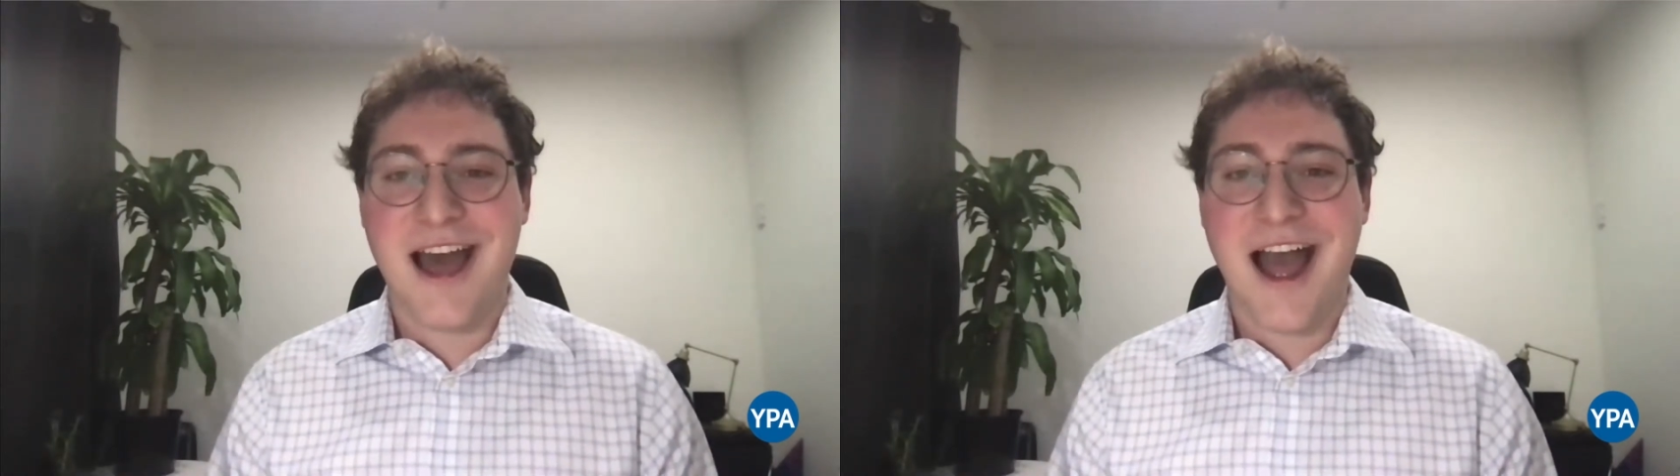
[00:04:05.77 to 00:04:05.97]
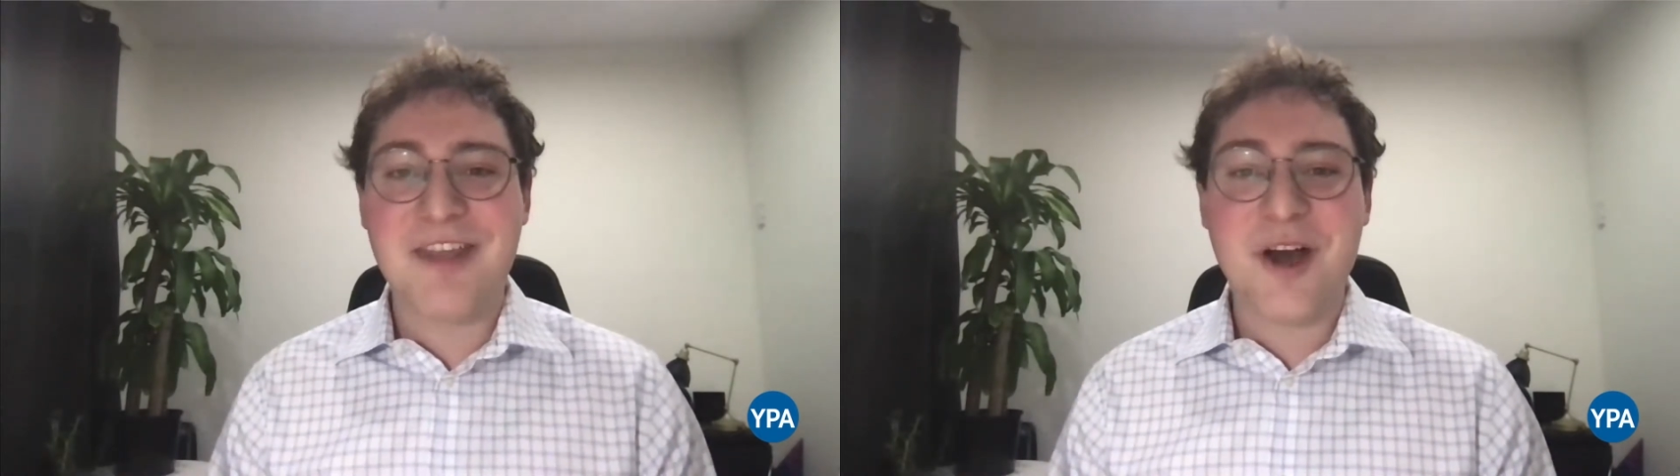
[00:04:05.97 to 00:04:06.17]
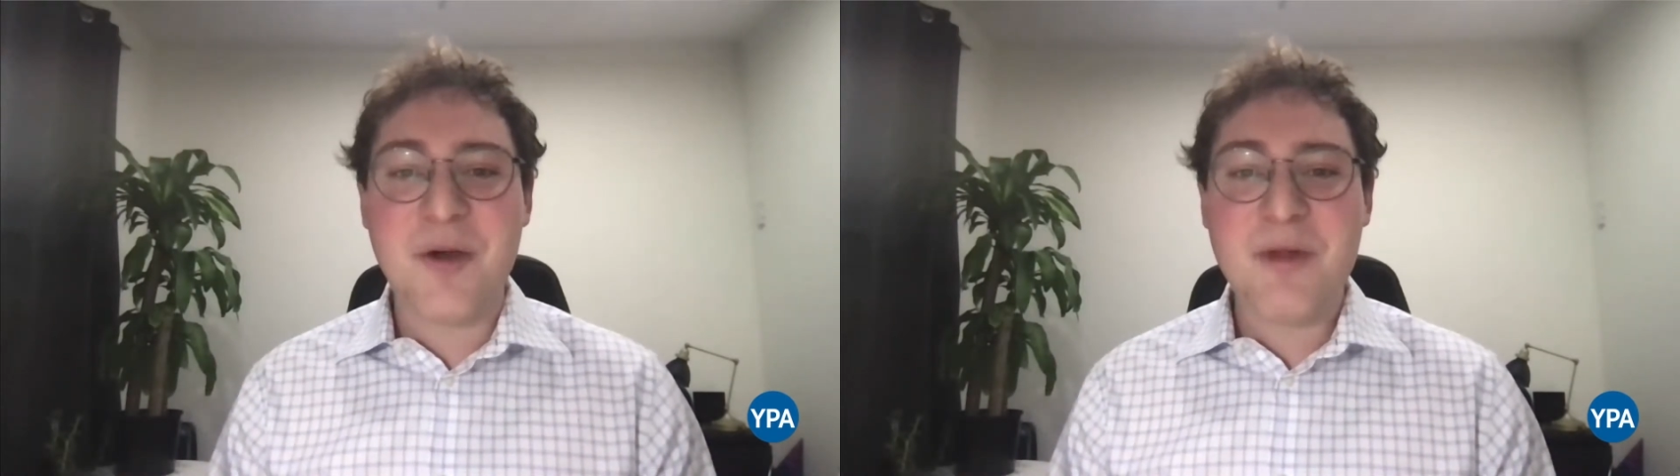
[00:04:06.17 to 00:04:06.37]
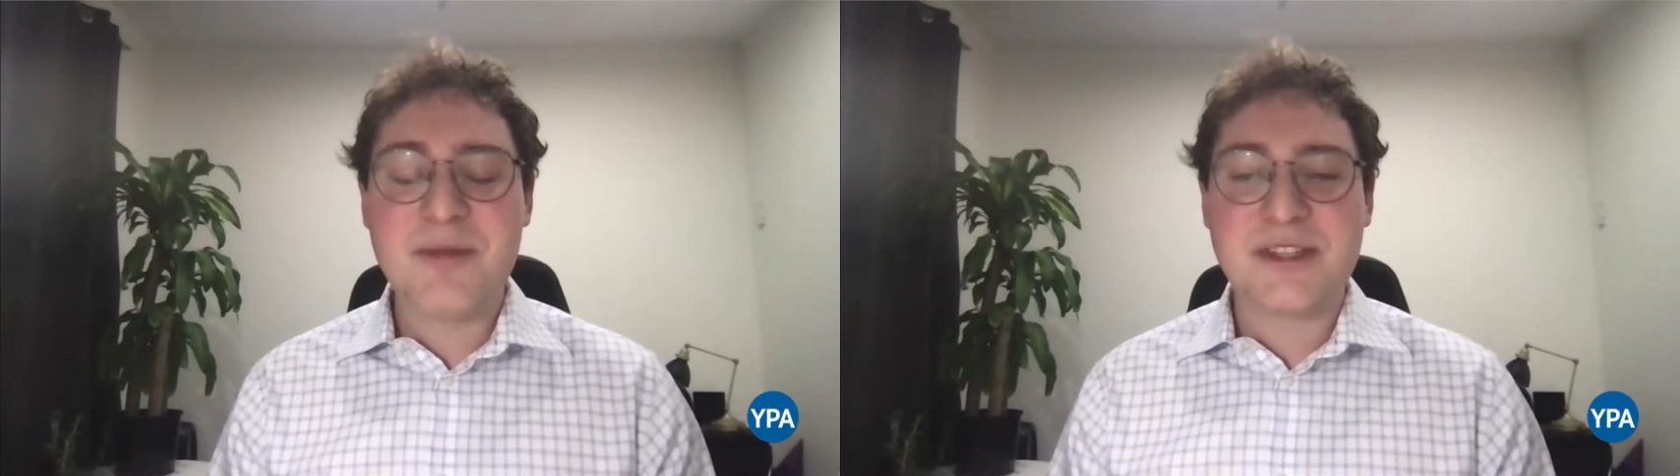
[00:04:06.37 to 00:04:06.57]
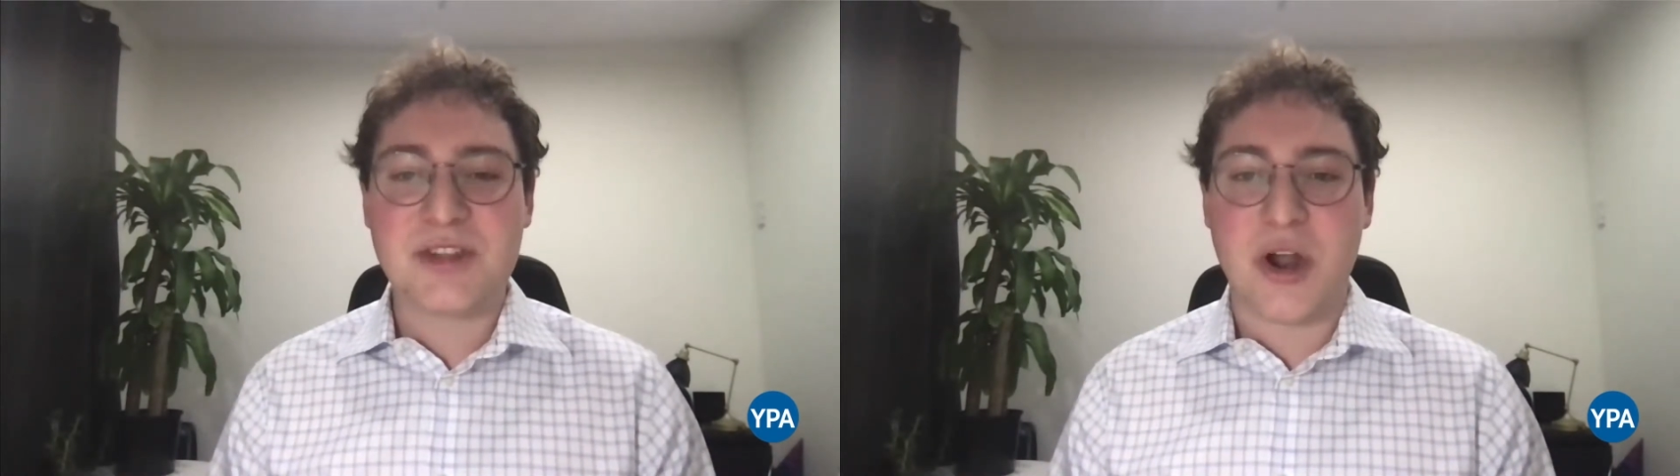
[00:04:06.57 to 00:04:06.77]
I thought we
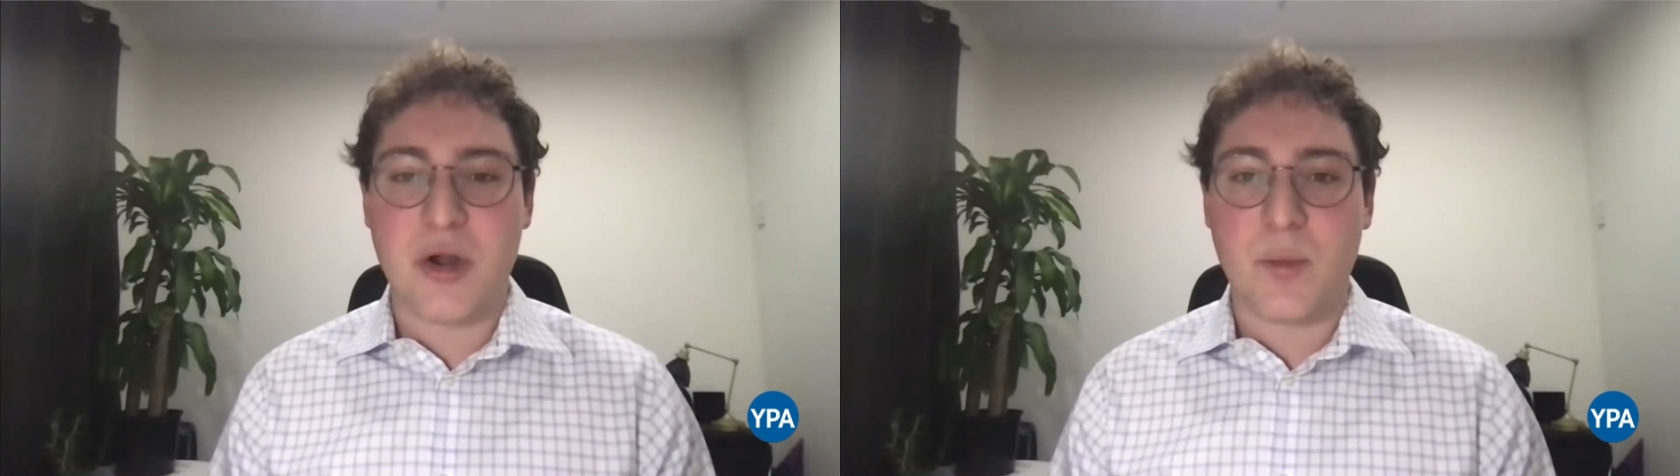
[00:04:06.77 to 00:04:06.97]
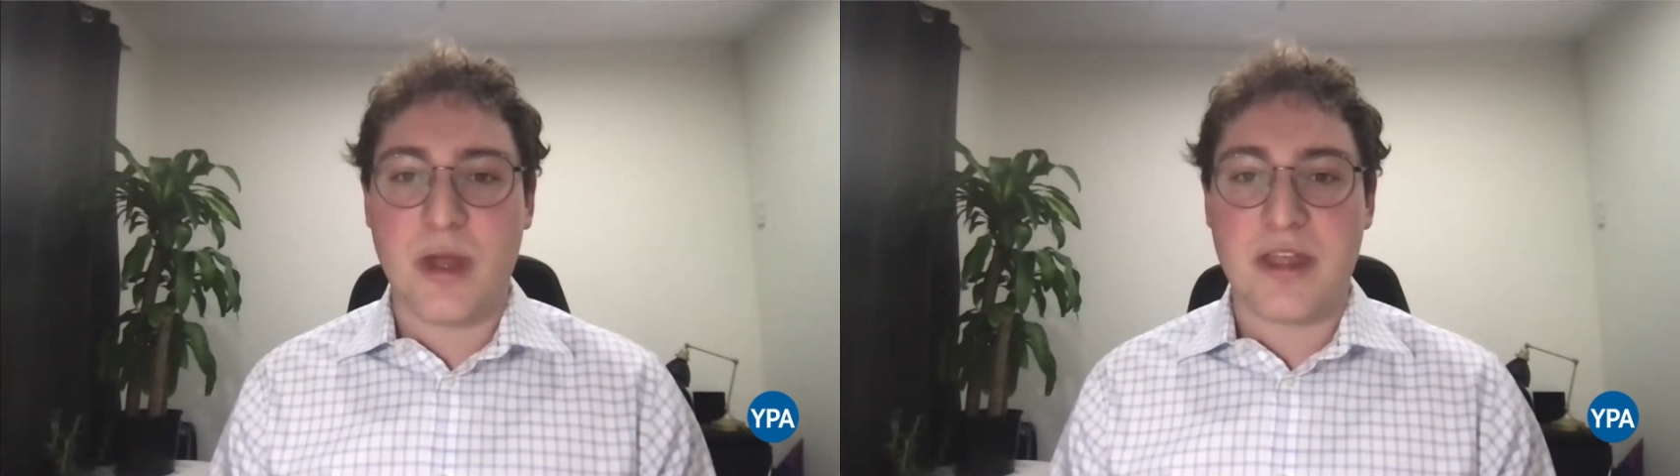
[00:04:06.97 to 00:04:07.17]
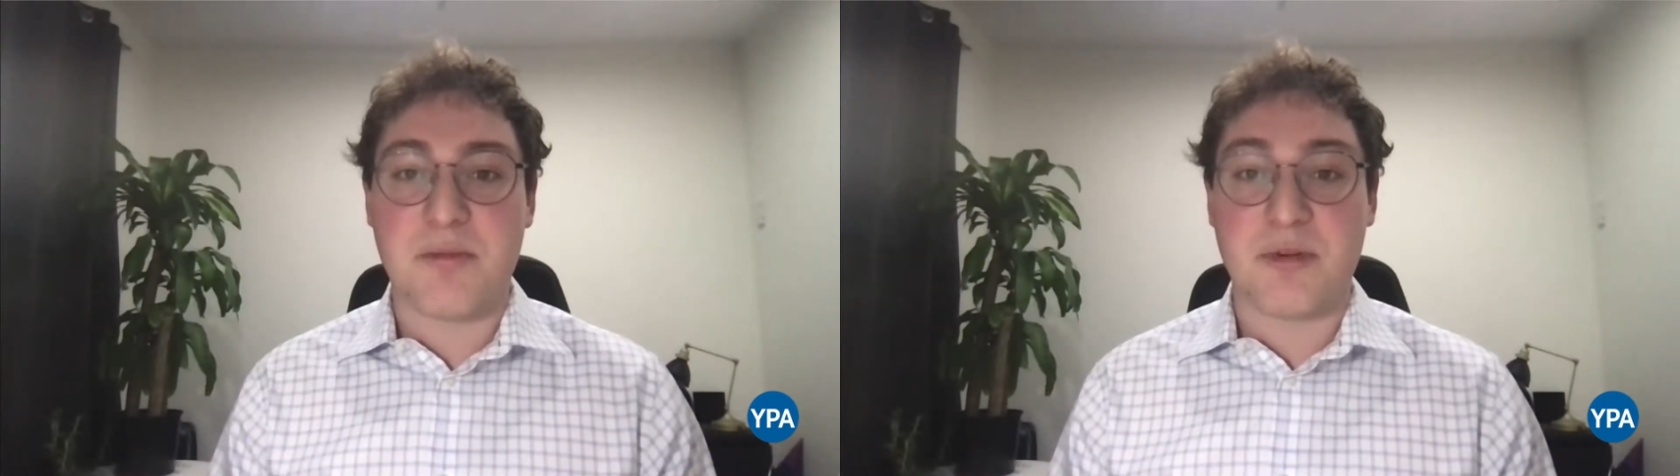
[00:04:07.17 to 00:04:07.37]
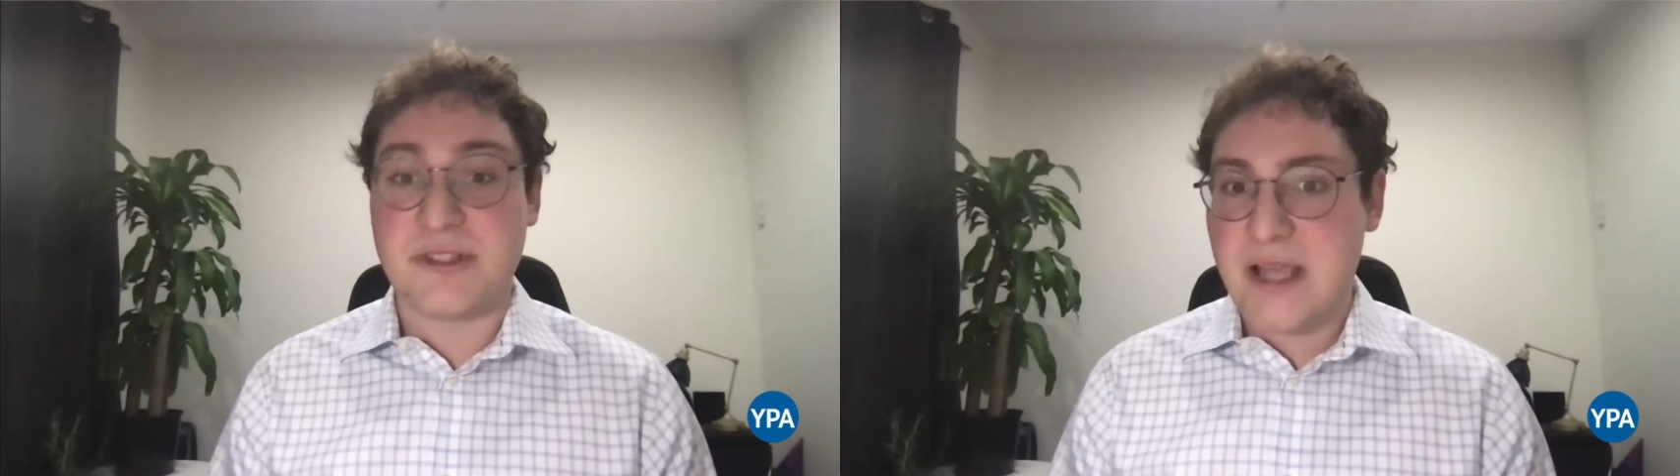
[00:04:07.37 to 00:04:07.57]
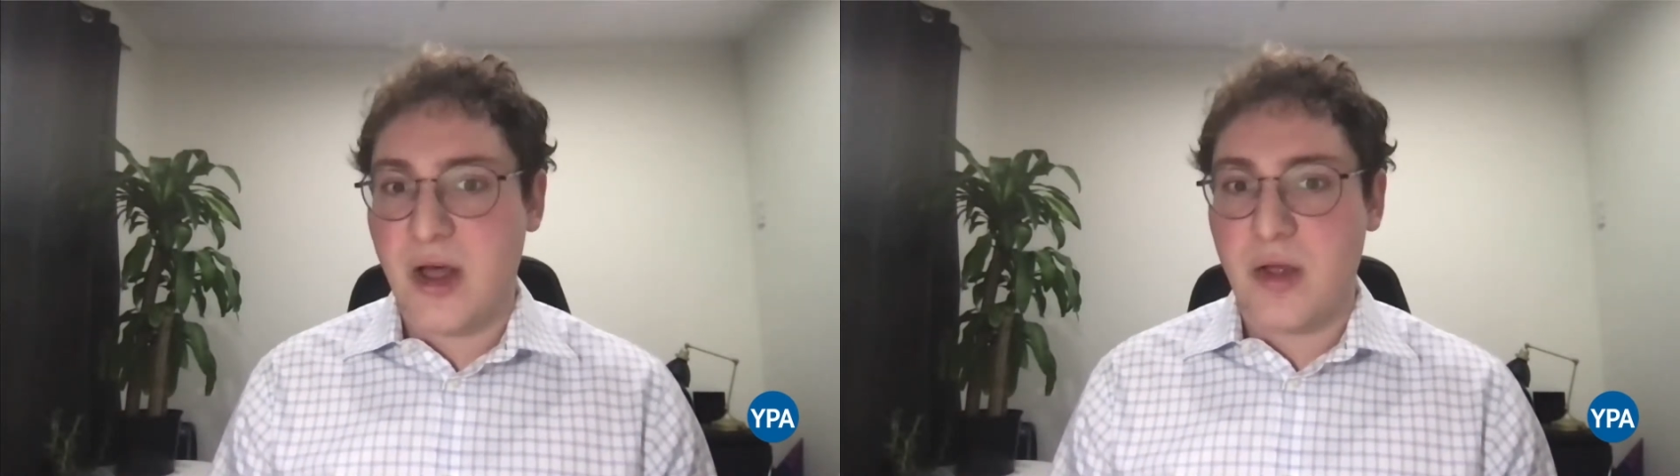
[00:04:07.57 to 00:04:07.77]
would start with
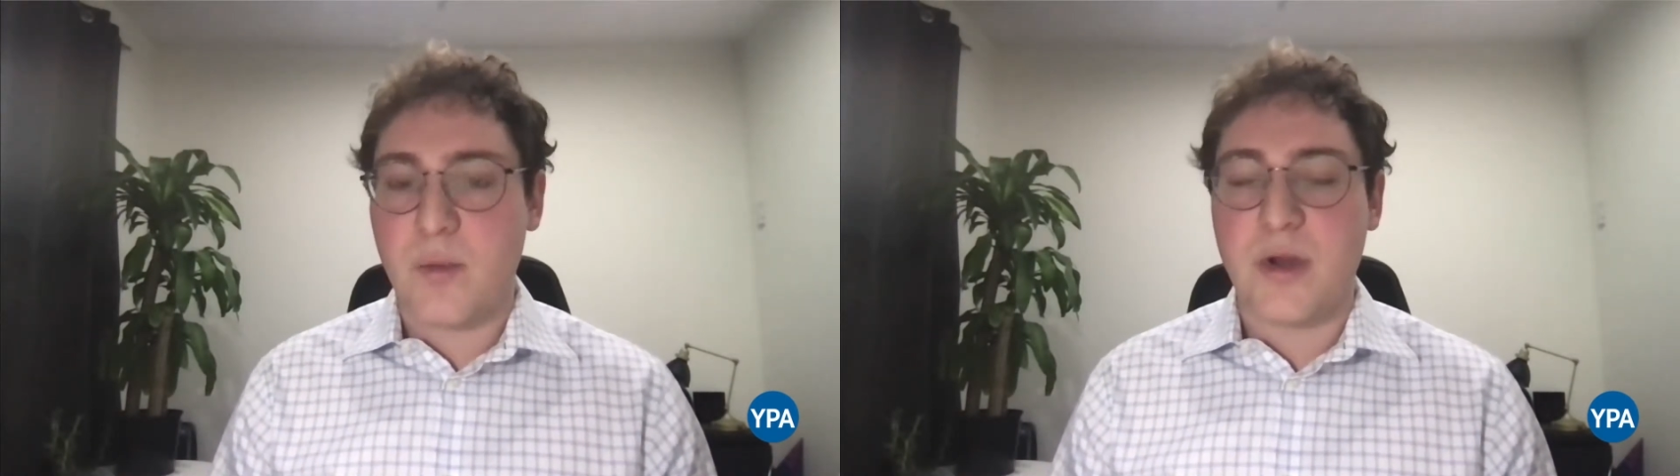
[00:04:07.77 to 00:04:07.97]
Brazil,